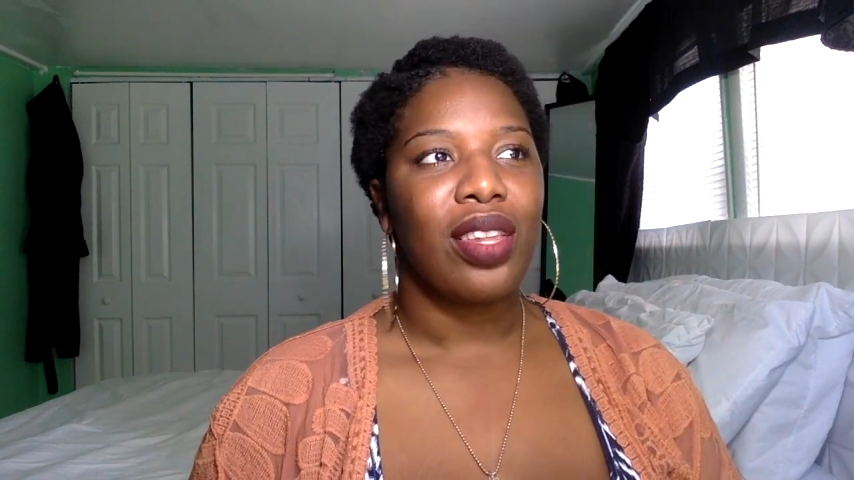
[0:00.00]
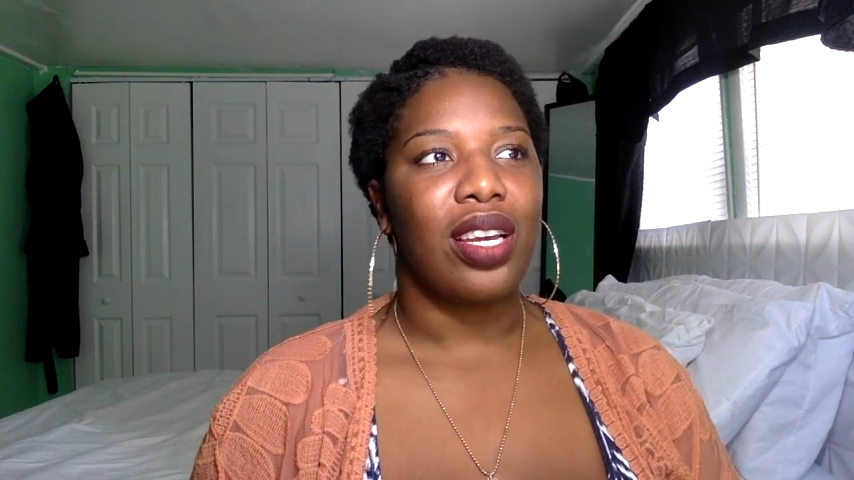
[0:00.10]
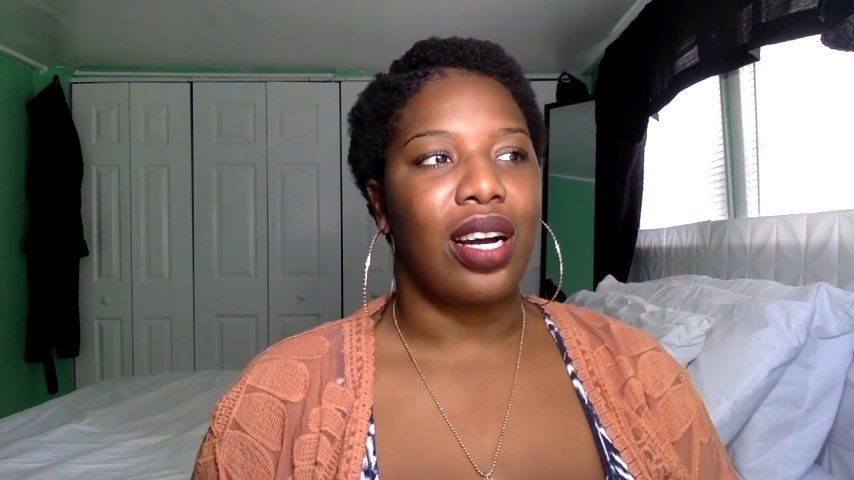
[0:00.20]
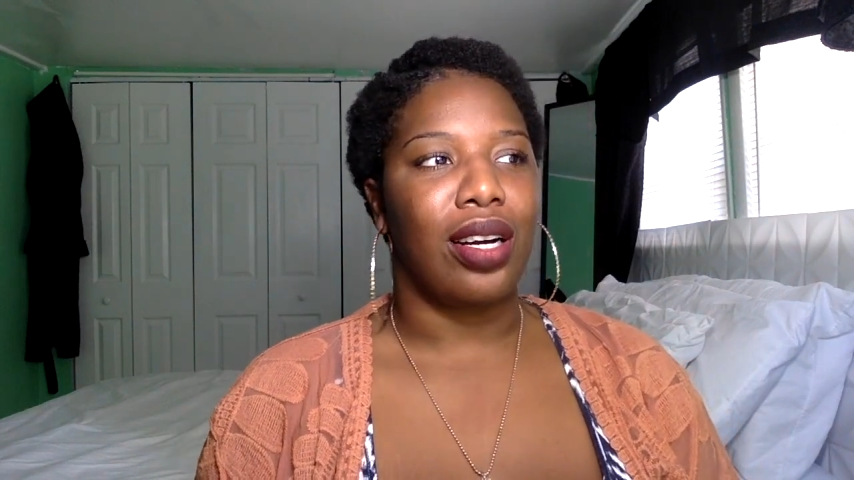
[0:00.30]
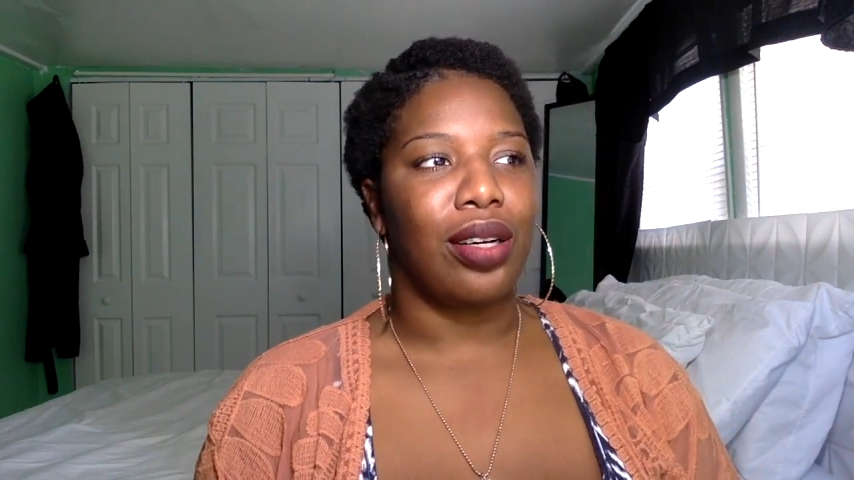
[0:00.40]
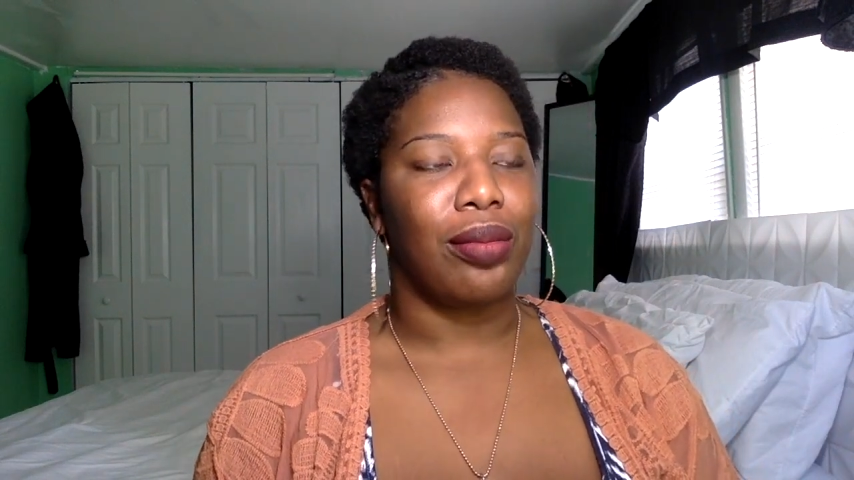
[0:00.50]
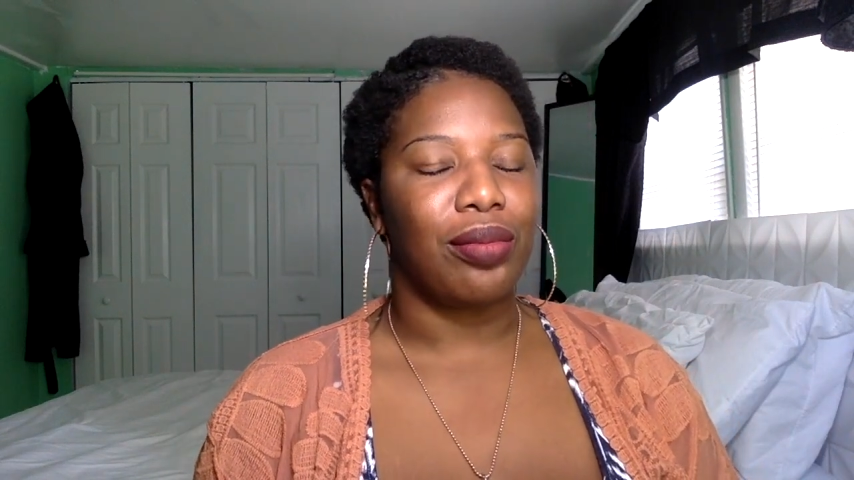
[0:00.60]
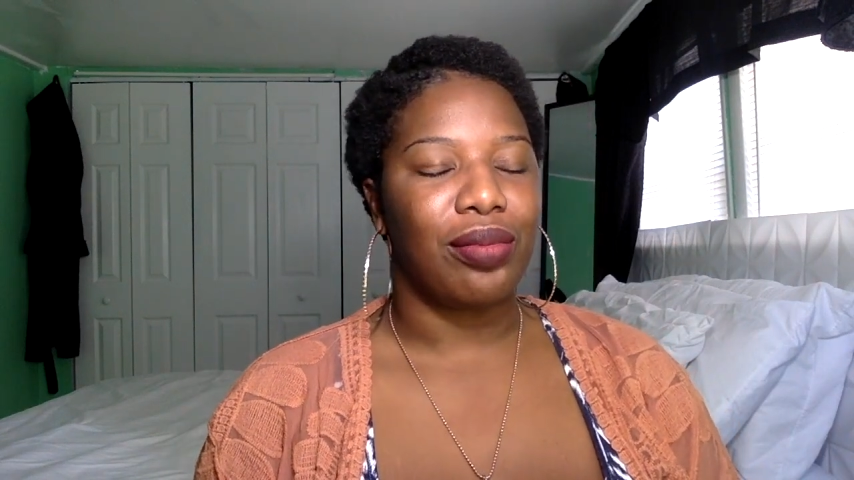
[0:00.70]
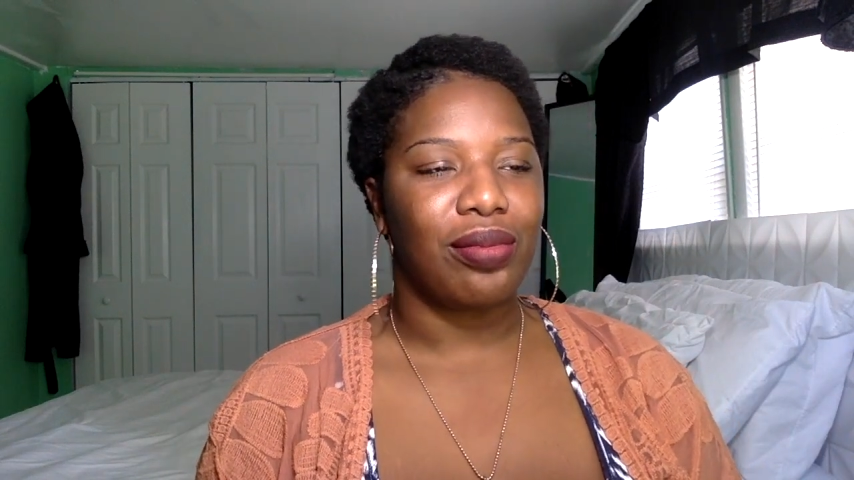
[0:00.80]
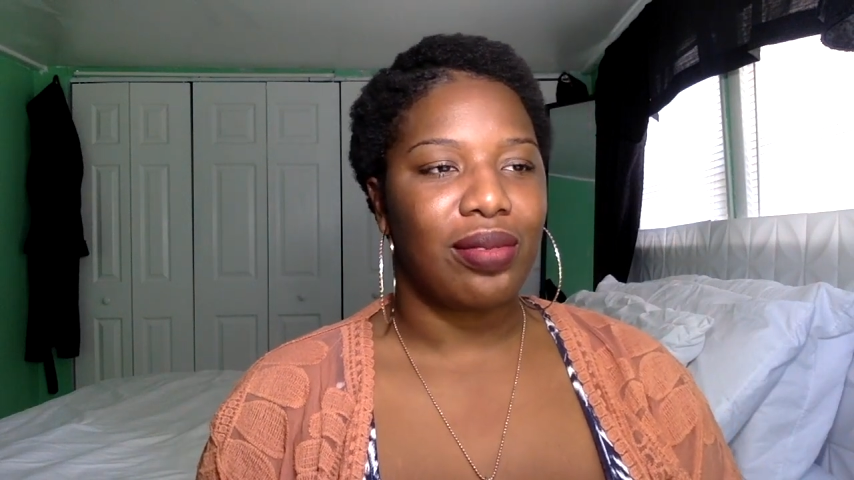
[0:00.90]
I
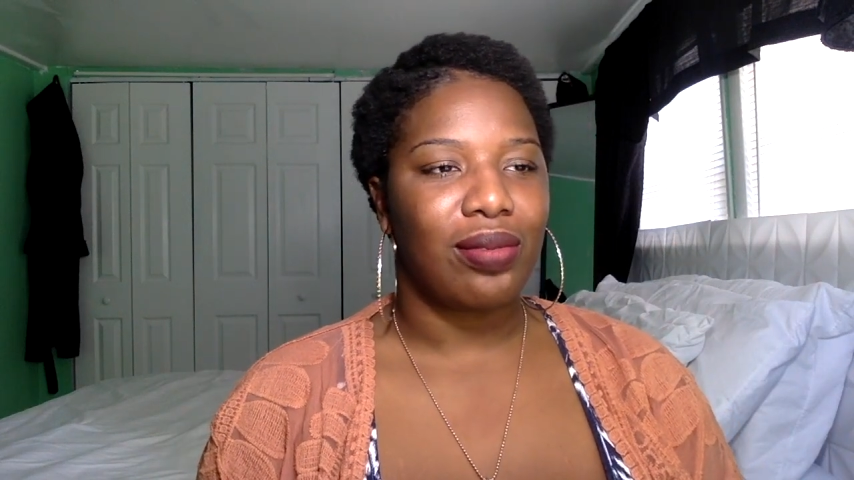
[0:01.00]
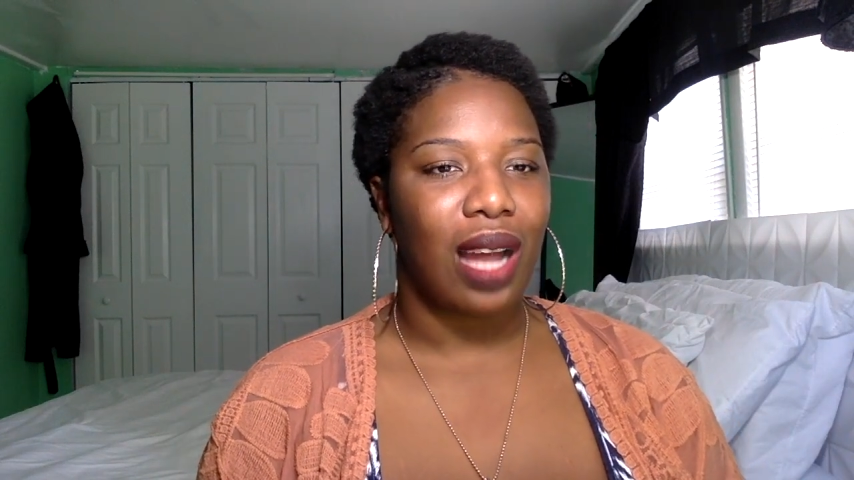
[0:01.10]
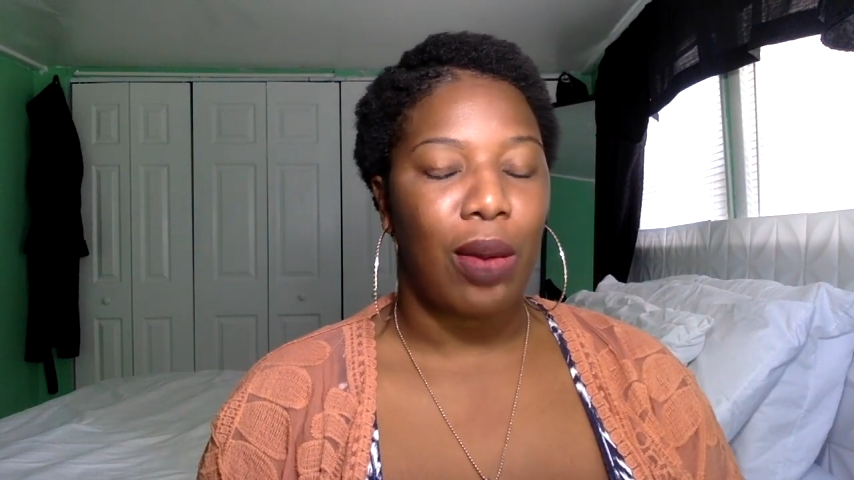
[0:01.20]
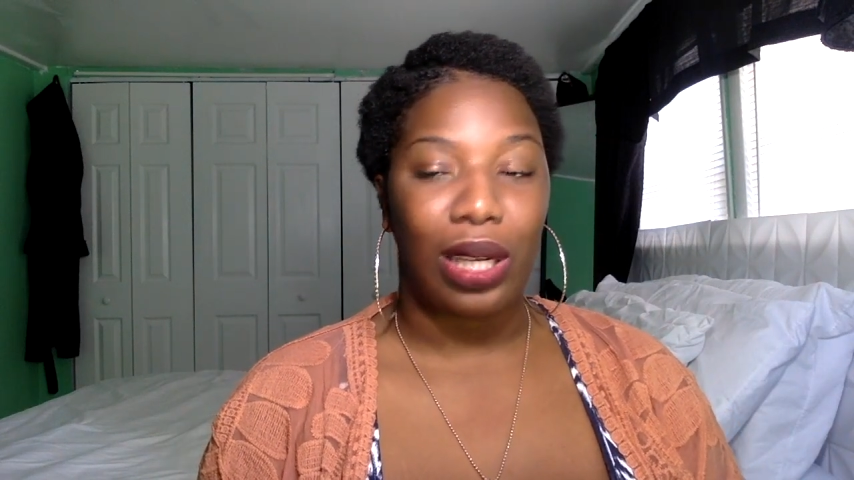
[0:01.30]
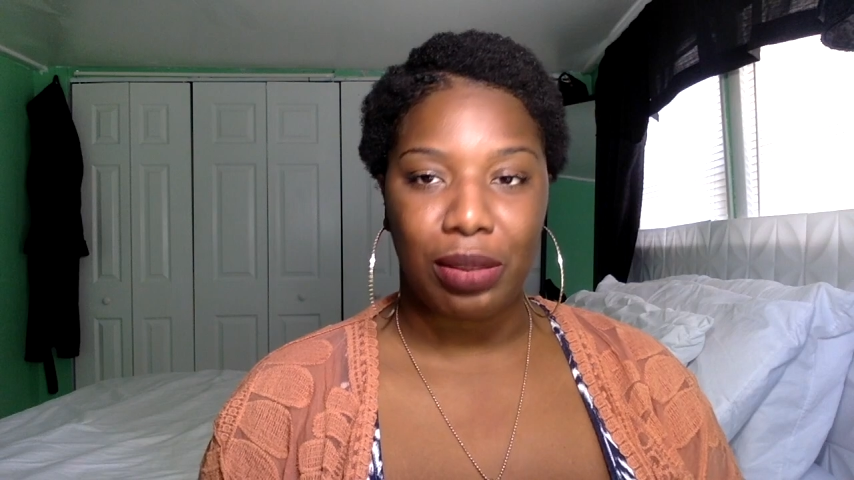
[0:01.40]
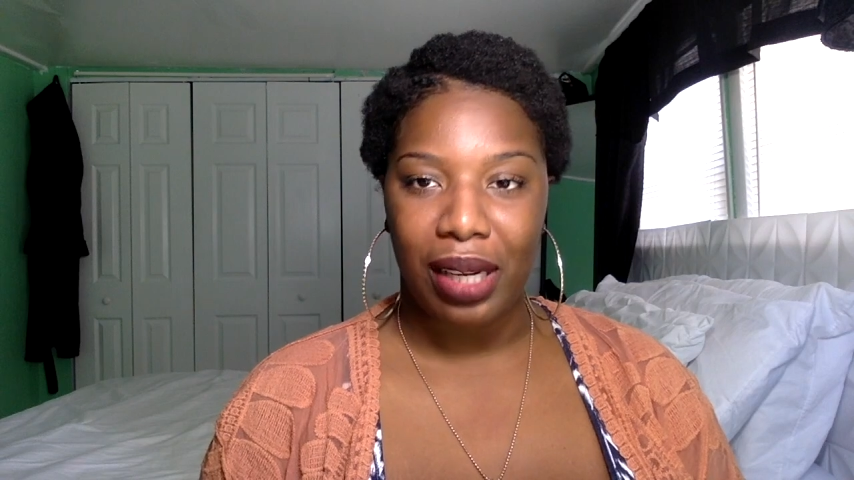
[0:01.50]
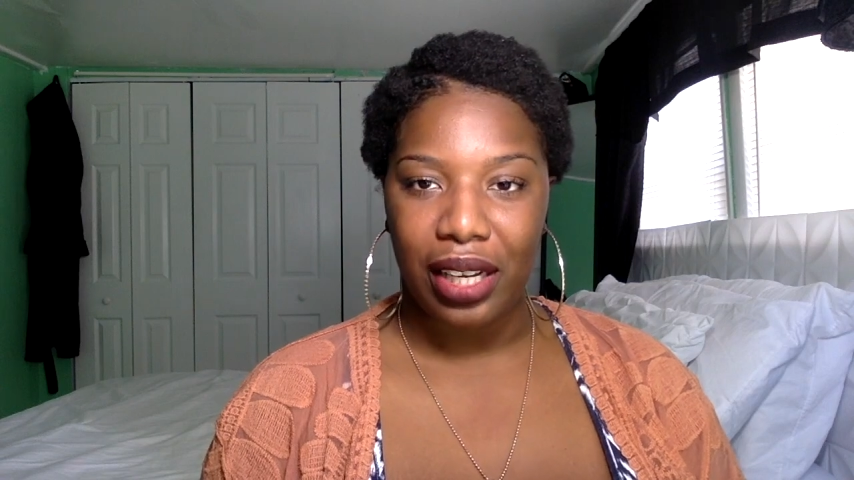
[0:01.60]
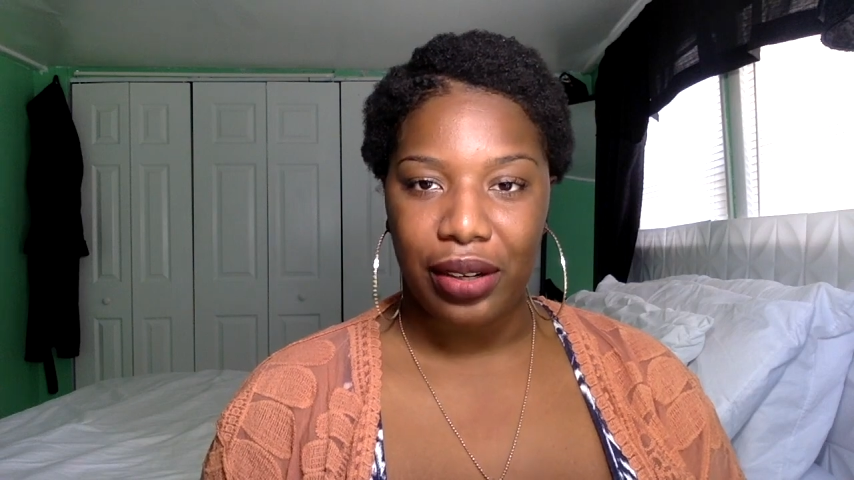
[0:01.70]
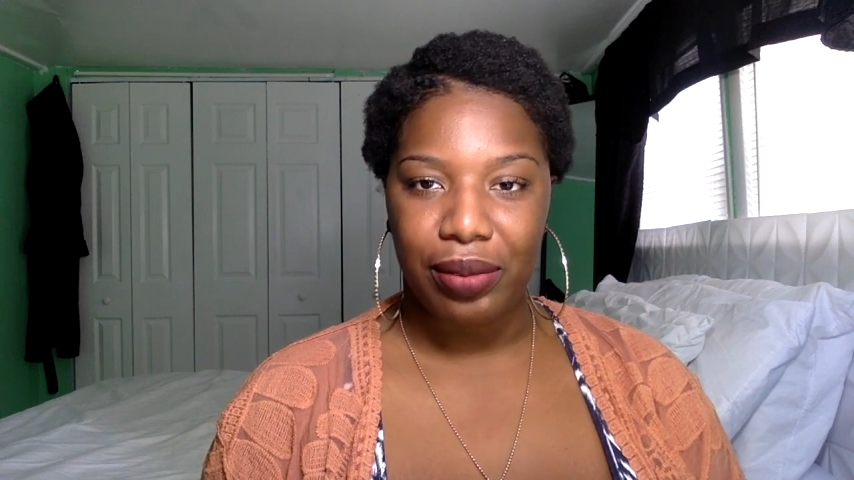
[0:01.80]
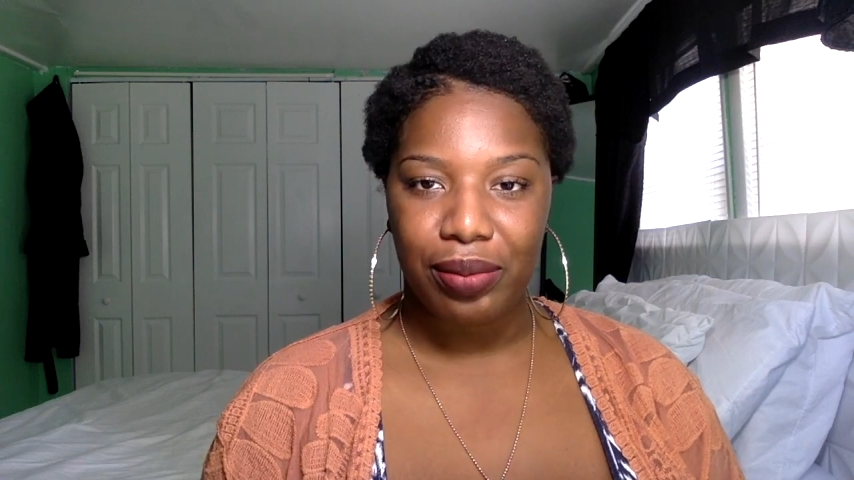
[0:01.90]
wash my hair,